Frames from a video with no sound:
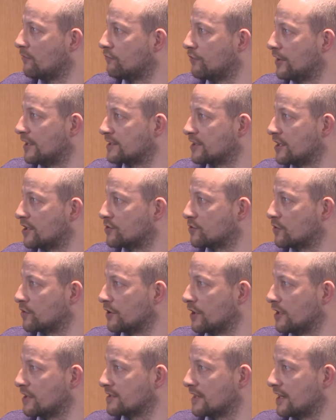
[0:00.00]
research
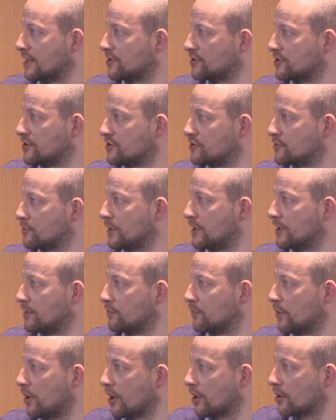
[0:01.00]
organisations, we
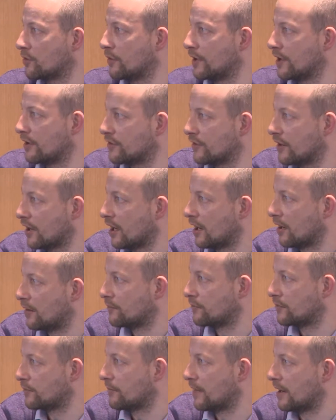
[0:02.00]
work with
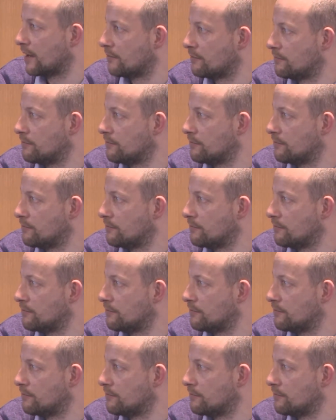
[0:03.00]
the